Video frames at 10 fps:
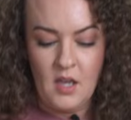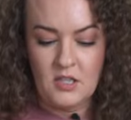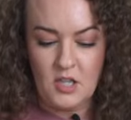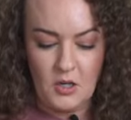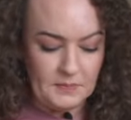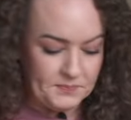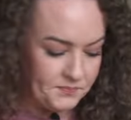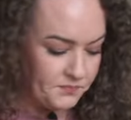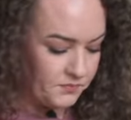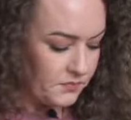So
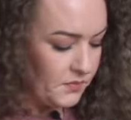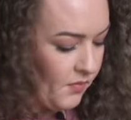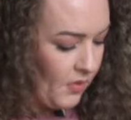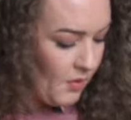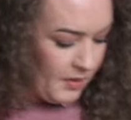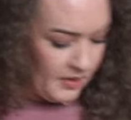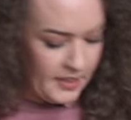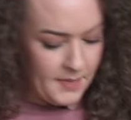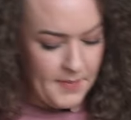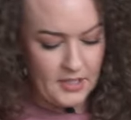when you
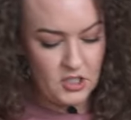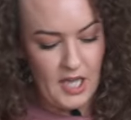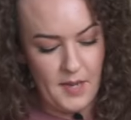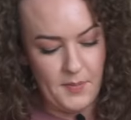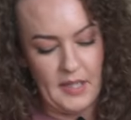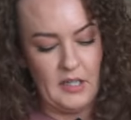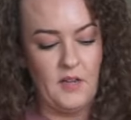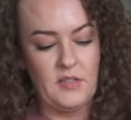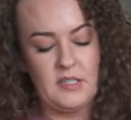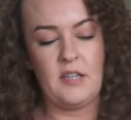look at mesh tape in and
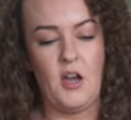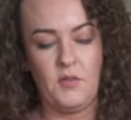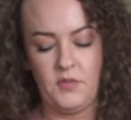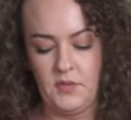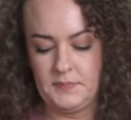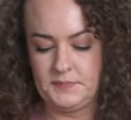of itself,